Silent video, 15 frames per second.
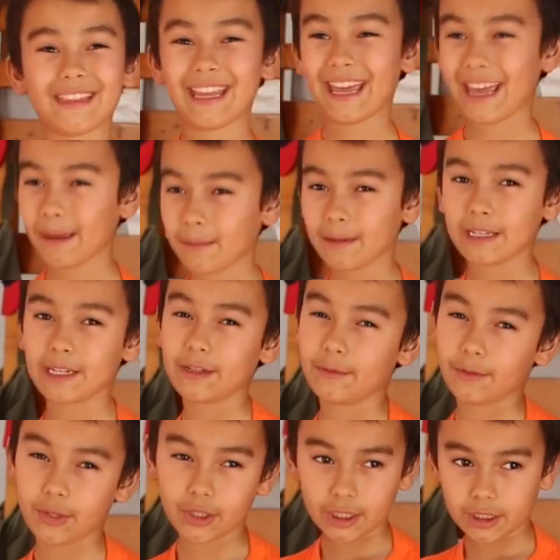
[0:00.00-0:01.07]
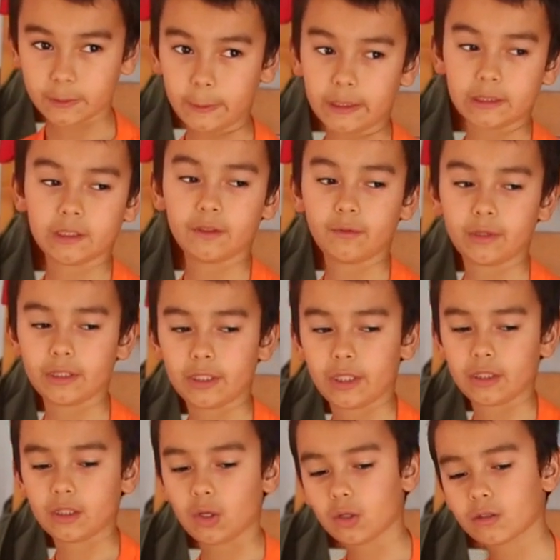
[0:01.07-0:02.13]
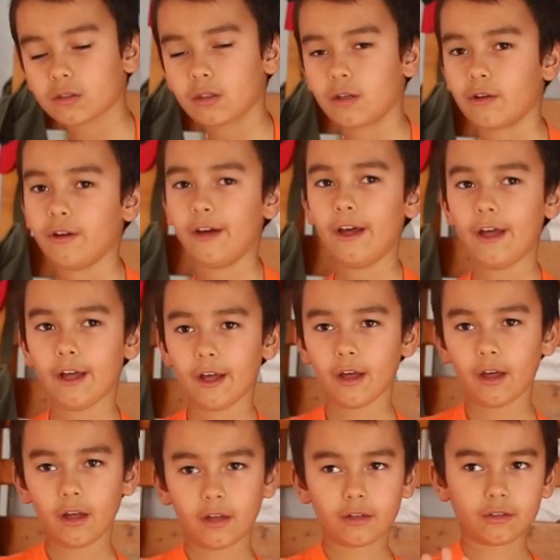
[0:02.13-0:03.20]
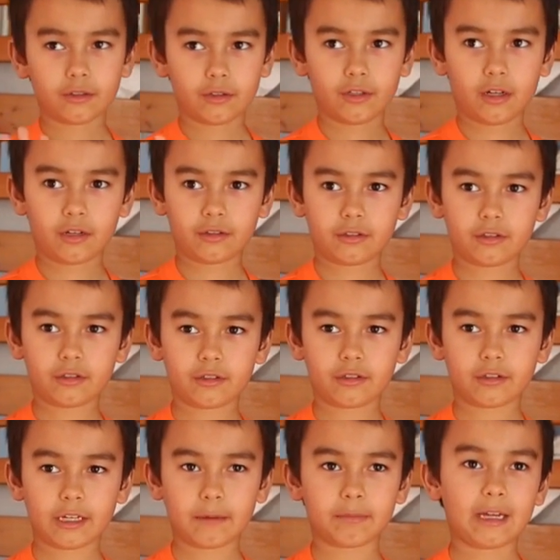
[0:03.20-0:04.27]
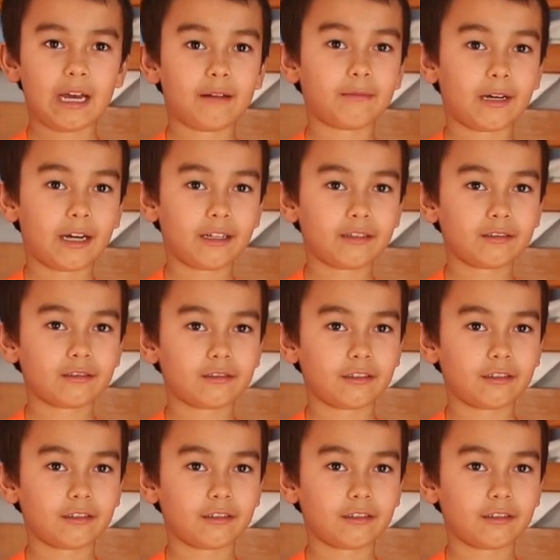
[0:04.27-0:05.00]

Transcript: can be really expensive when they're adults, so just keep that in mind.